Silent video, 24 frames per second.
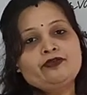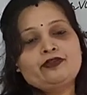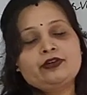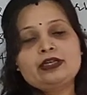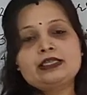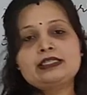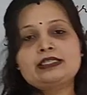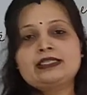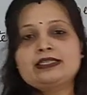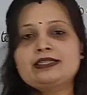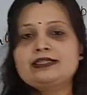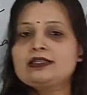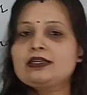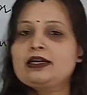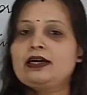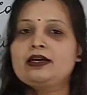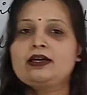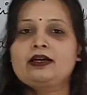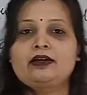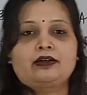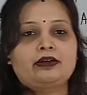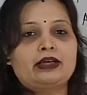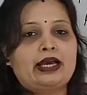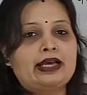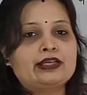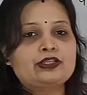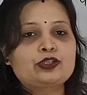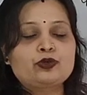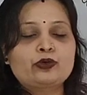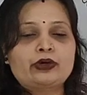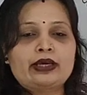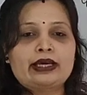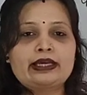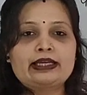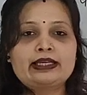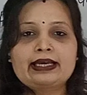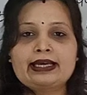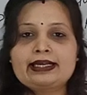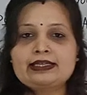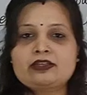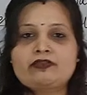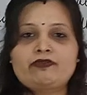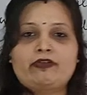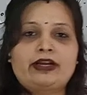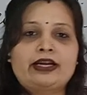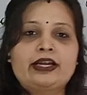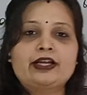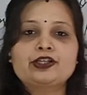First is, as you can
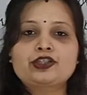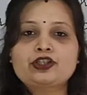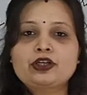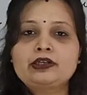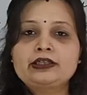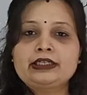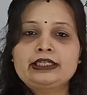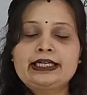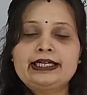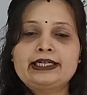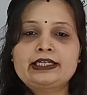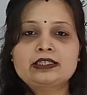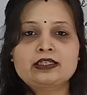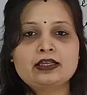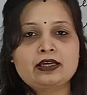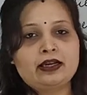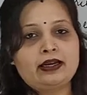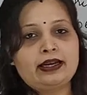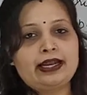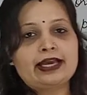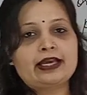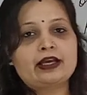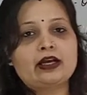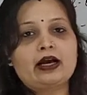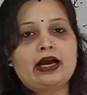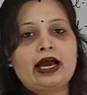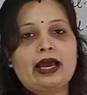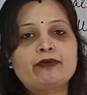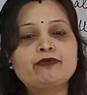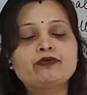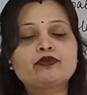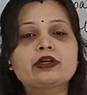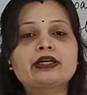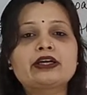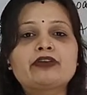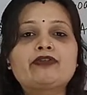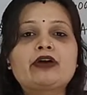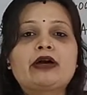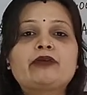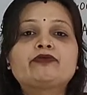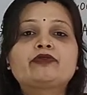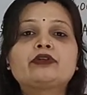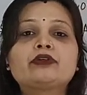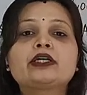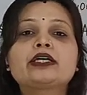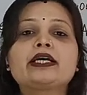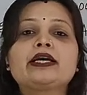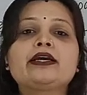guess, financial needs. Like if I
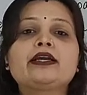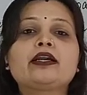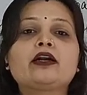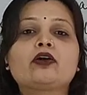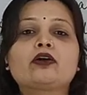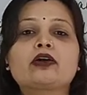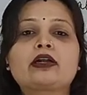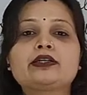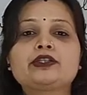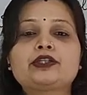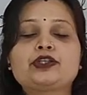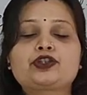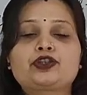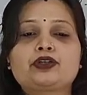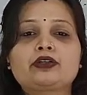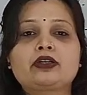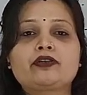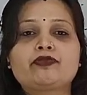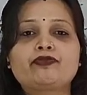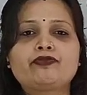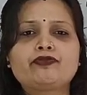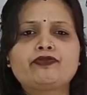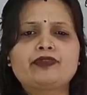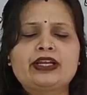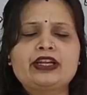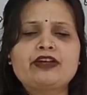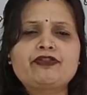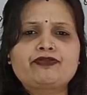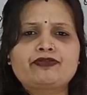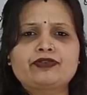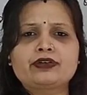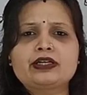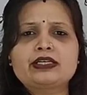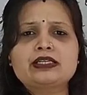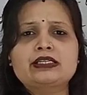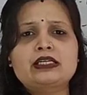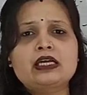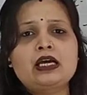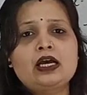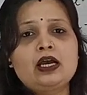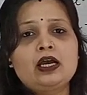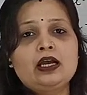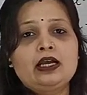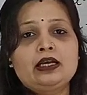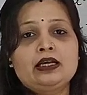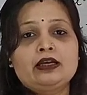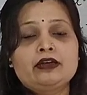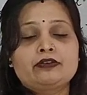am working in an organization, the very first
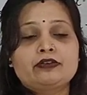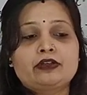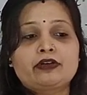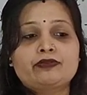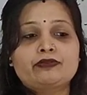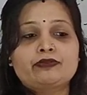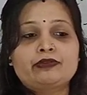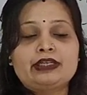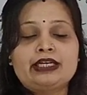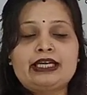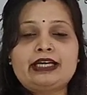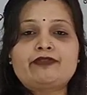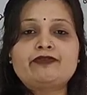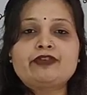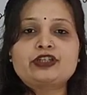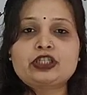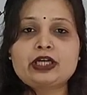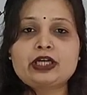the need